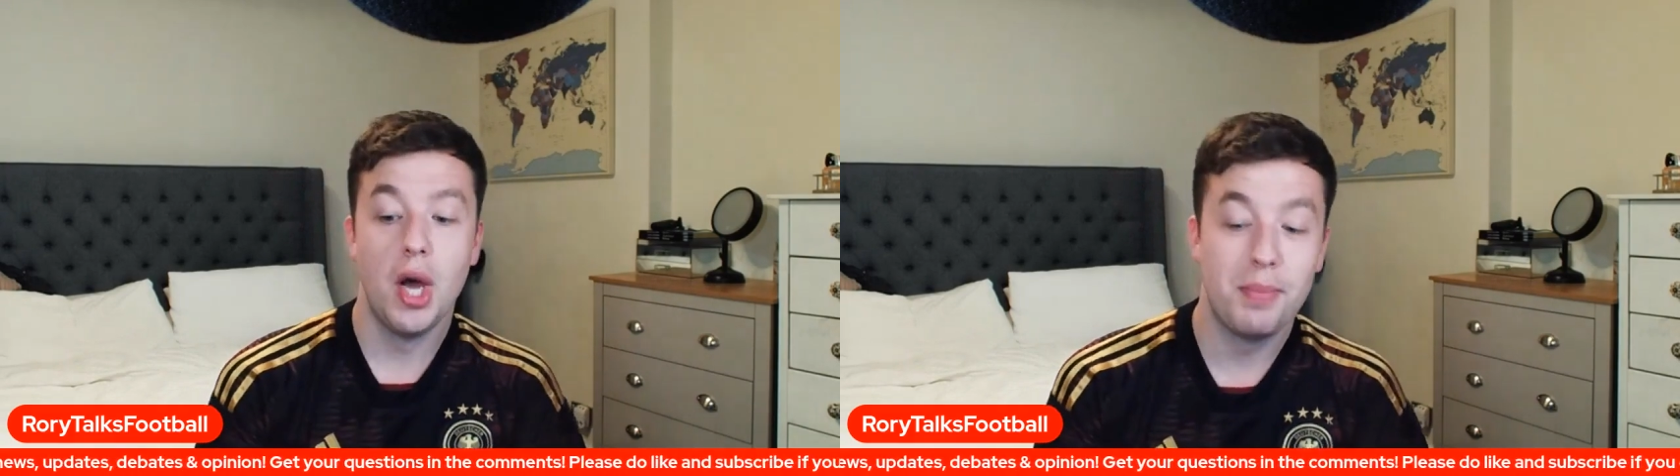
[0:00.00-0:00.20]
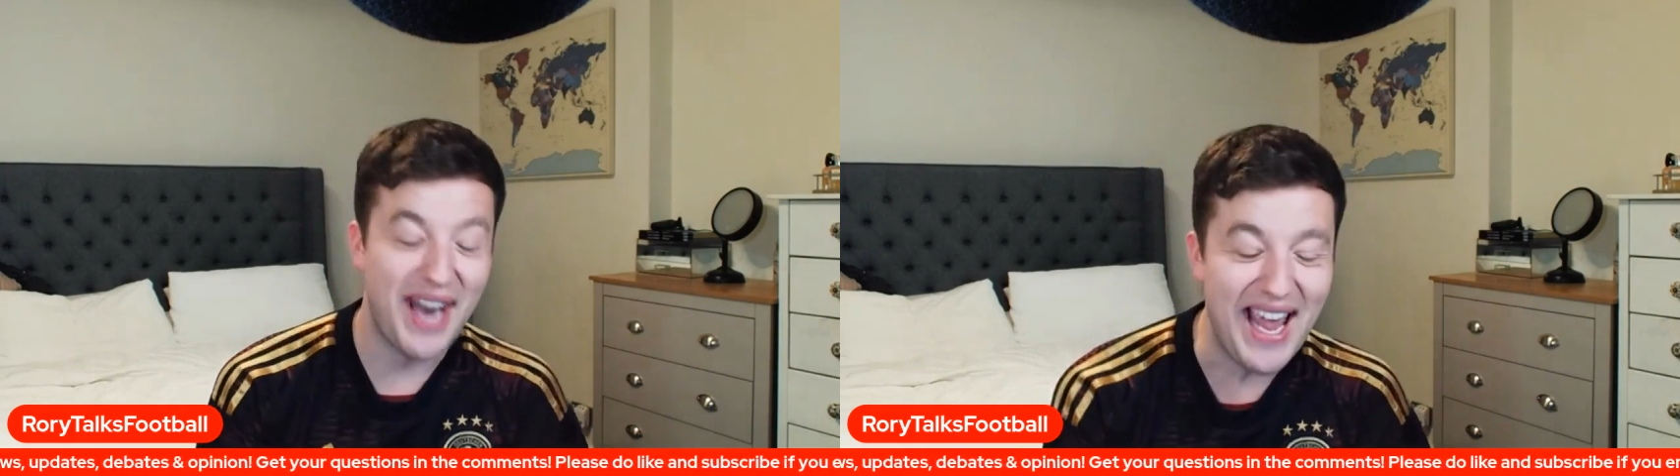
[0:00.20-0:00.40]

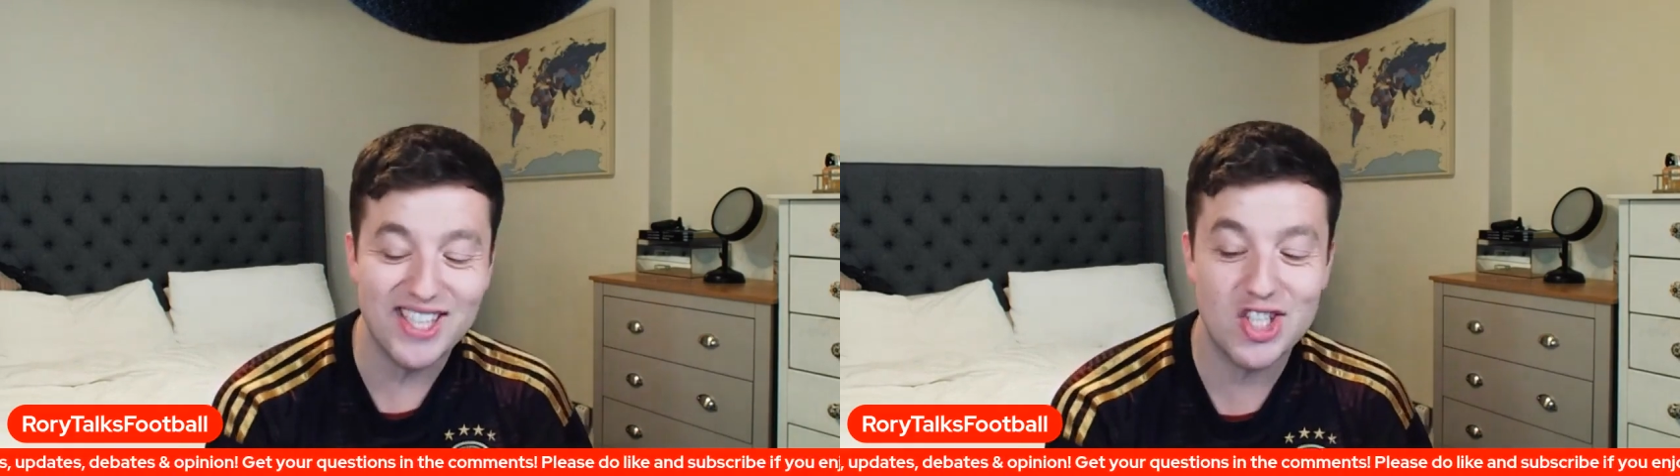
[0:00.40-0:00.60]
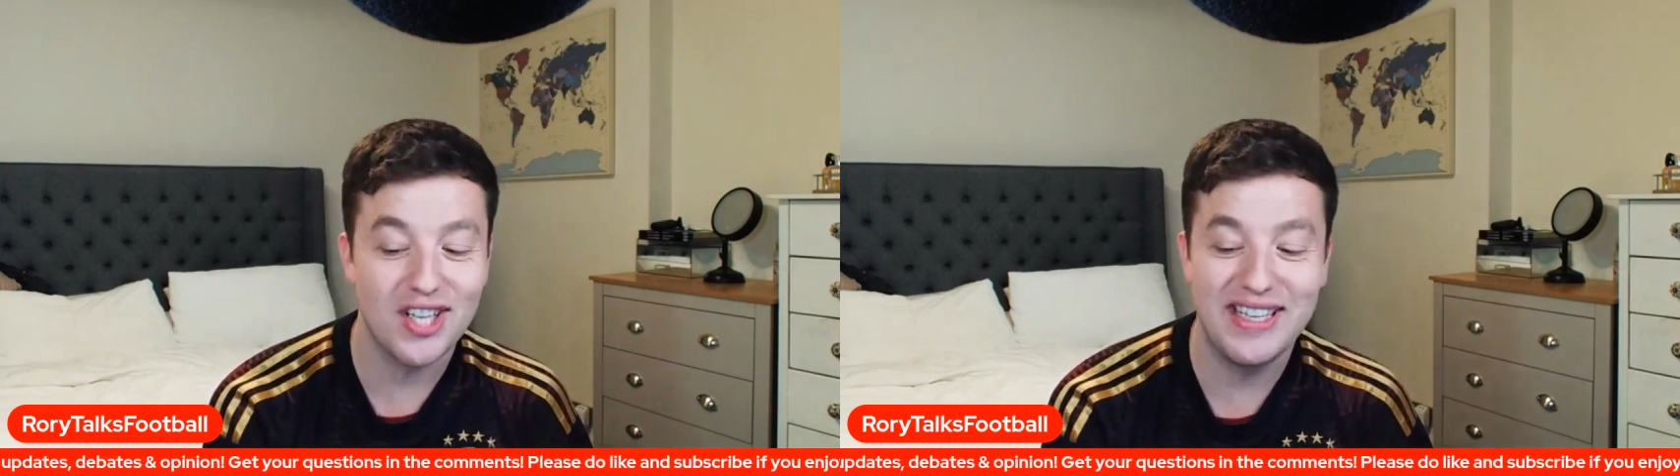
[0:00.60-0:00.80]
But
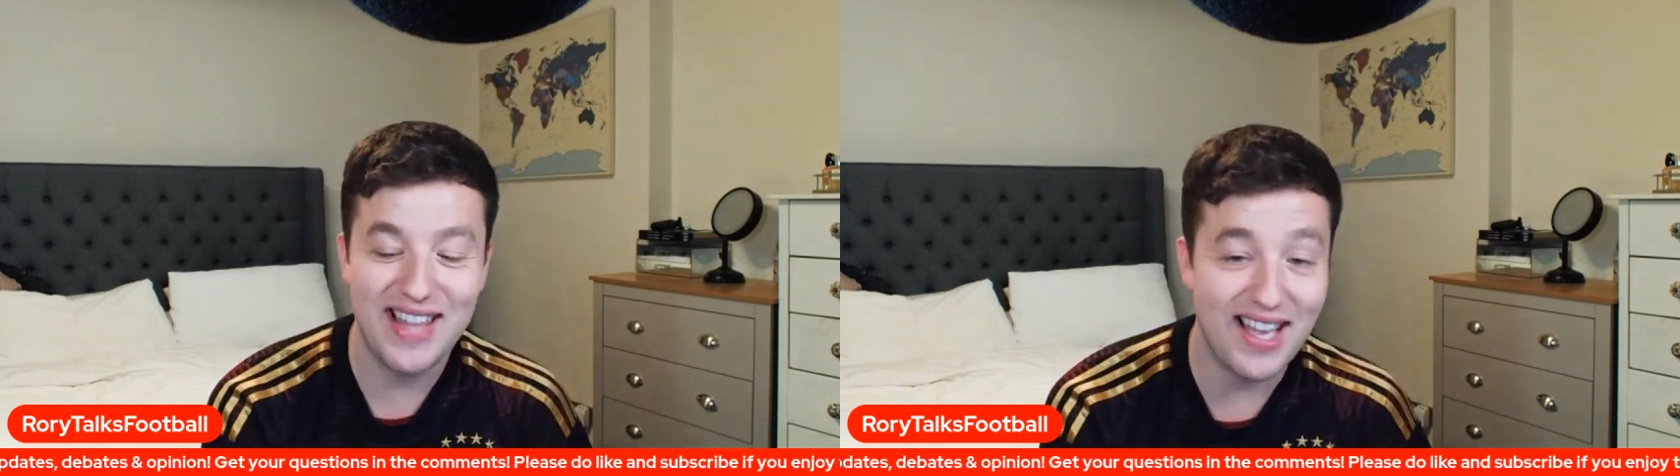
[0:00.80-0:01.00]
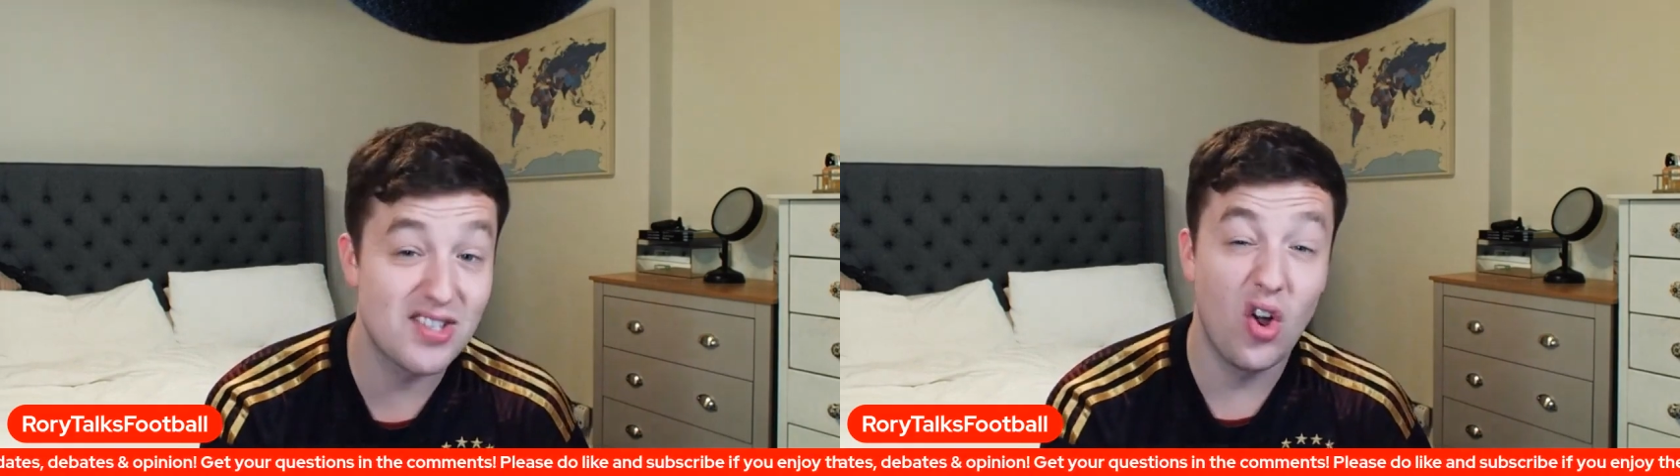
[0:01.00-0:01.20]
actually,
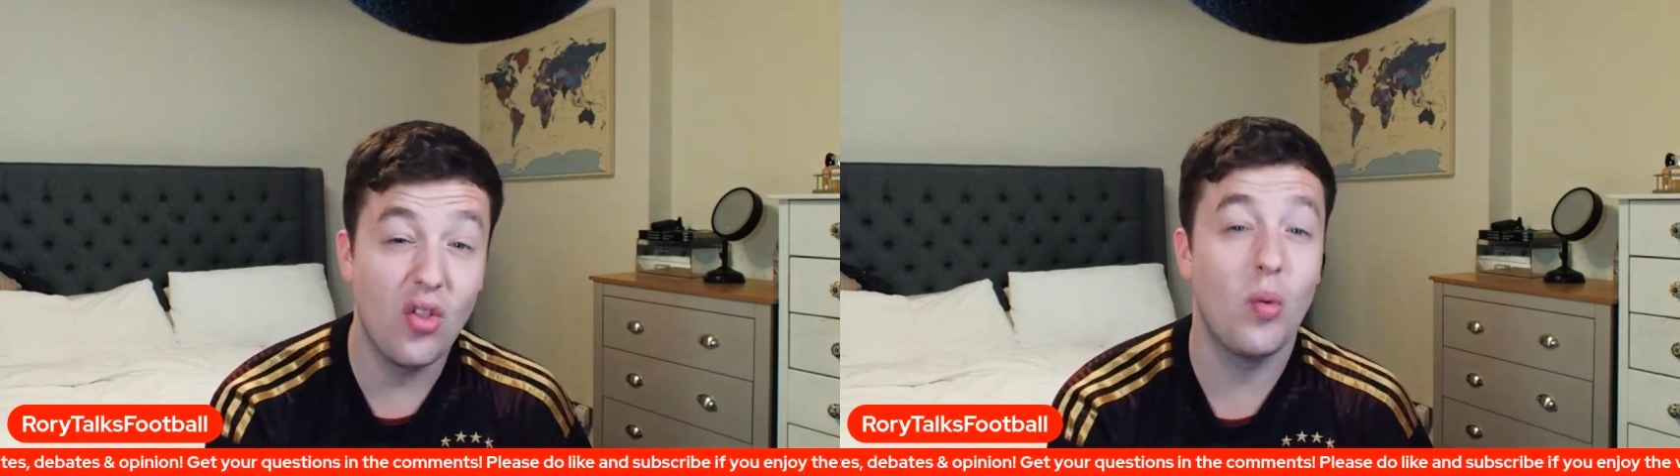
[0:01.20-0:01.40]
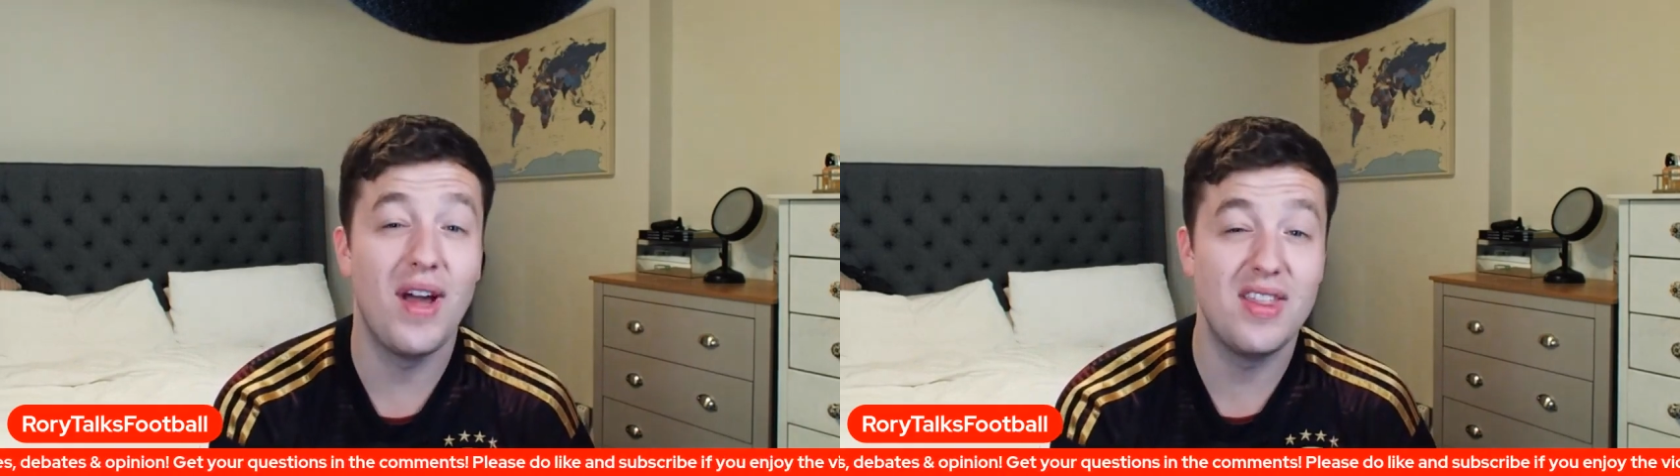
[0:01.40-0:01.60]
that's not
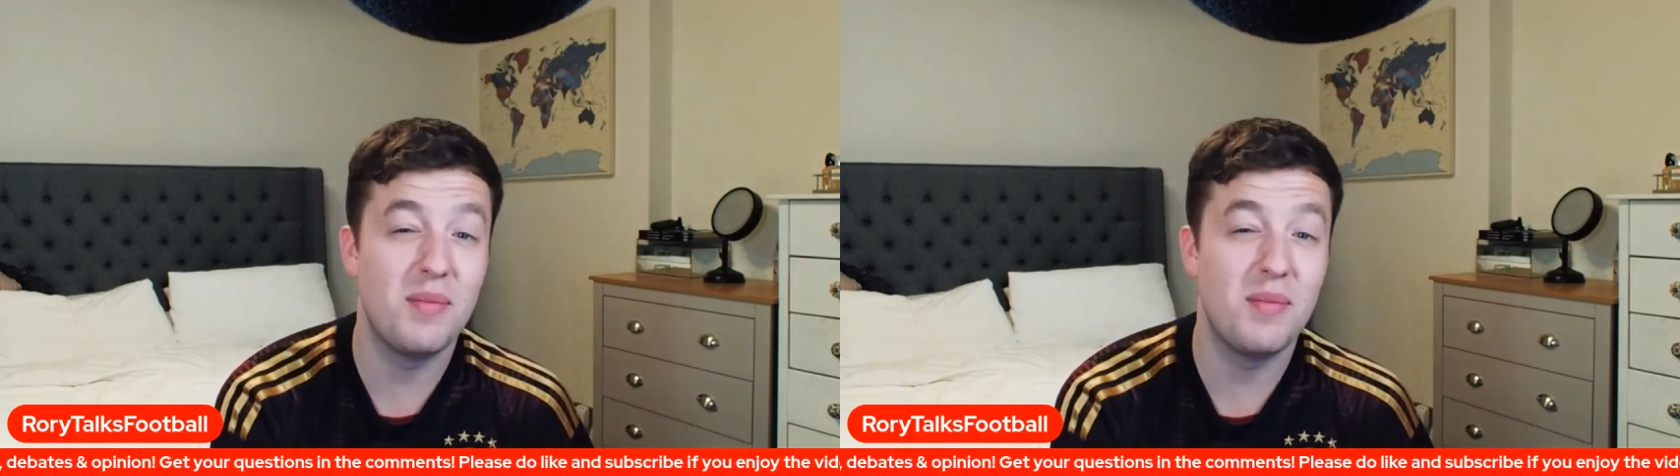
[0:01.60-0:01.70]
the way that